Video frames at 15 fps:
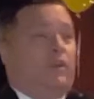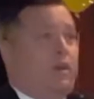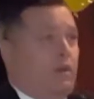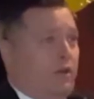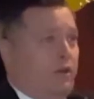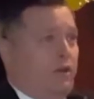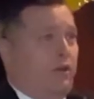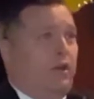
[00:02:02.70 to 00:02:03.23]
even
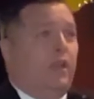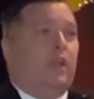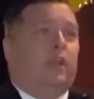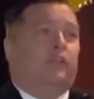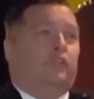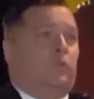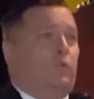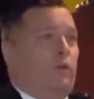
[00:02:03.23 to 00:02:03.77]
harder,
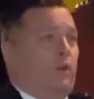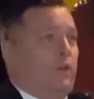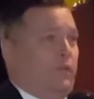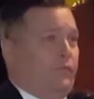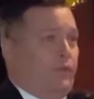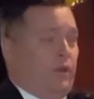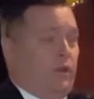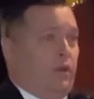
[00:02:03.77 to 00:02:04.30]
and to work
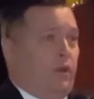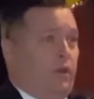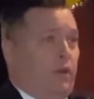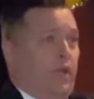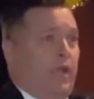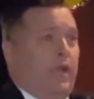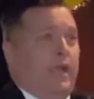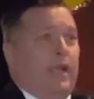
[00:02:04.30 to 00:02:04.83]
even
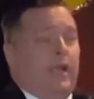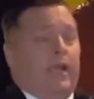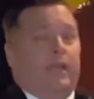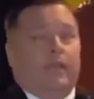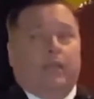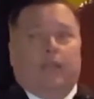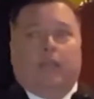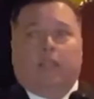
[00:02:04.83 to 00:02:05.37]
harder.
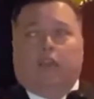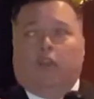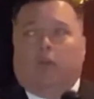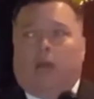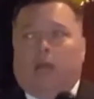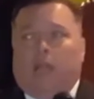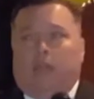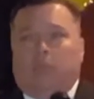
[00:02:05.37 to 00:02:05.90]
And
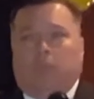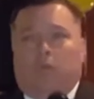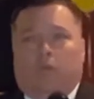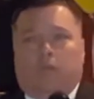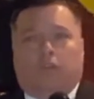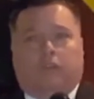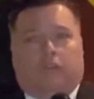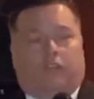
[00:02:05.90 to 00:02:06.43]
I am
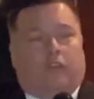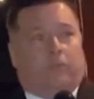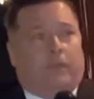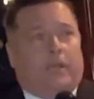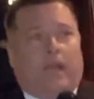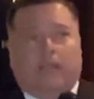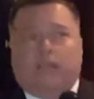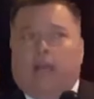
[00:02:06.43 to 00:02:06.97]
more
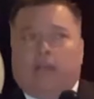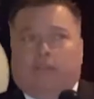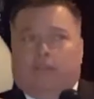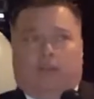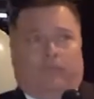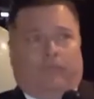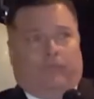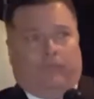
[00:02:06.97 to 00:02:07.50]
determined. I
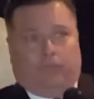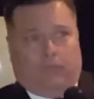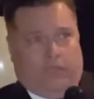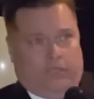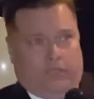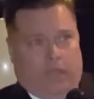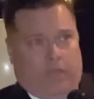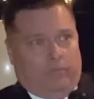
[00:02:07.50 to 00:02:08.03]
love
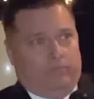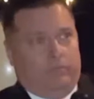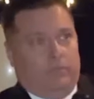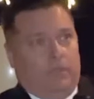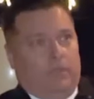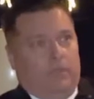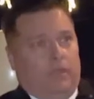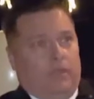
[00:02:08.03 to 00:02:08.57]
my job.
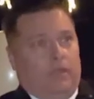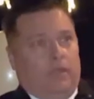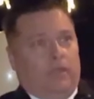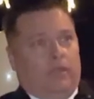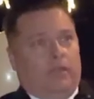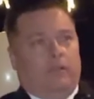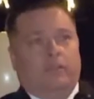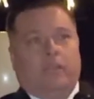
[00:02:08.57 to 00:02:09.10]

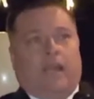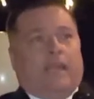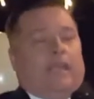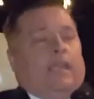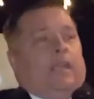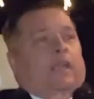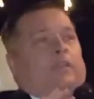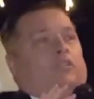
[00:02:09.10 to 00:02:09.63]

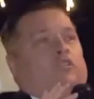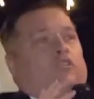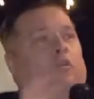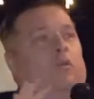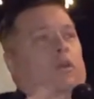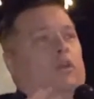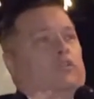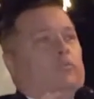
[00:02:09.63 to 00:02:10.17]
It's
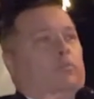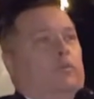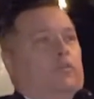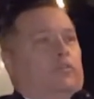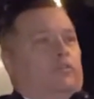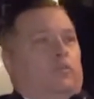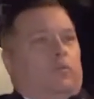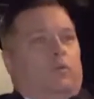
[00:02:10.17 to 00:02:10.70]
so hard to
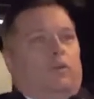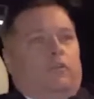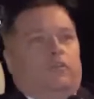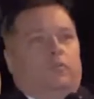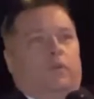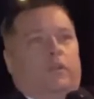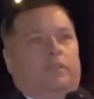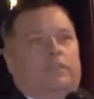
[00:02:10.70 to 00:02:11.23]
put into
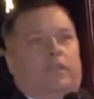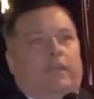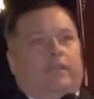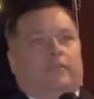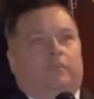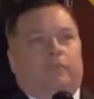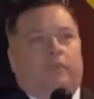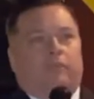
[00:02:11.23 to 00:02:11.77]
words what it's
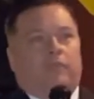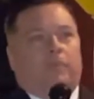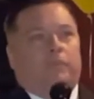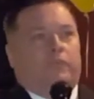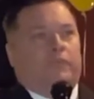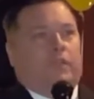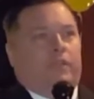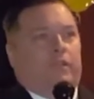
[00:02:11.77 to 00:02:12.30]
like to be a
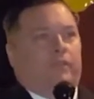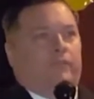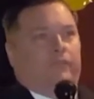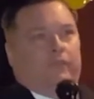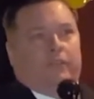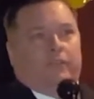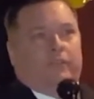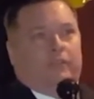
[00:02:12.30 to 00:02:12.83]

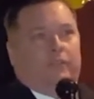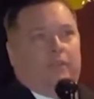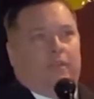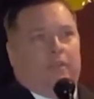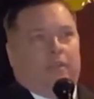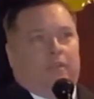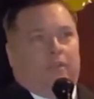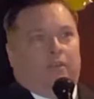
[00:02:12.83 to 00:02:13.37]
representative for this
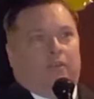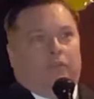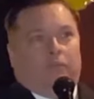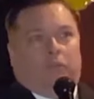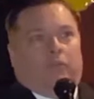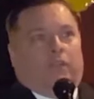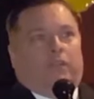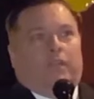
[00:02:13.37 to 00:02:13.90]

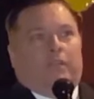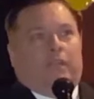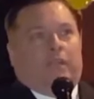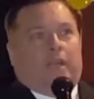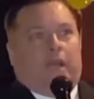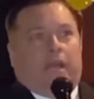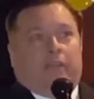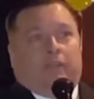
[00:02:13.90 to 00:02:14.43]
community
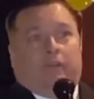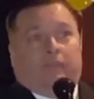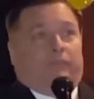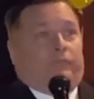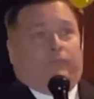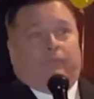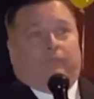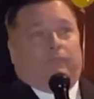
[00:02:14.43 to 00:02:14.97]
that I
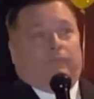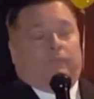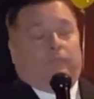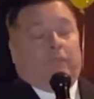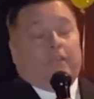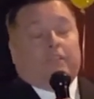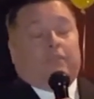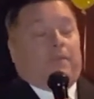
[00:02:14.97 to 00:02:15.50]
love
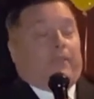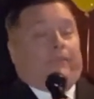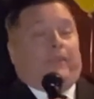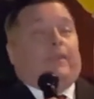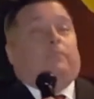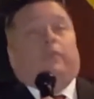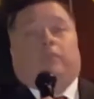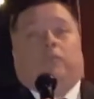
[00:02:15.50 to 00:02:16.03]
next to my
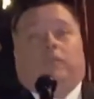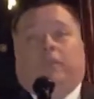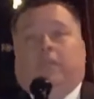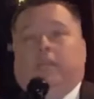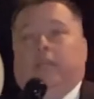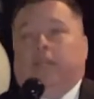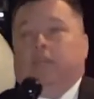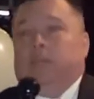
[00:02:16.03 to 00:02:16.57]
family more
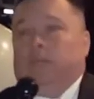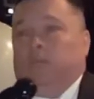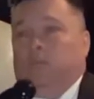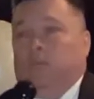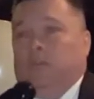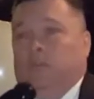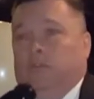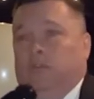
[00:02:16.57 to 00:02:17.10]
than anything in
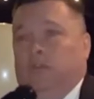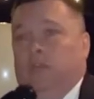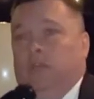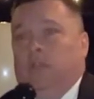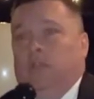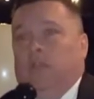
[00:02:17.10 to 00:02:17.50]
the world.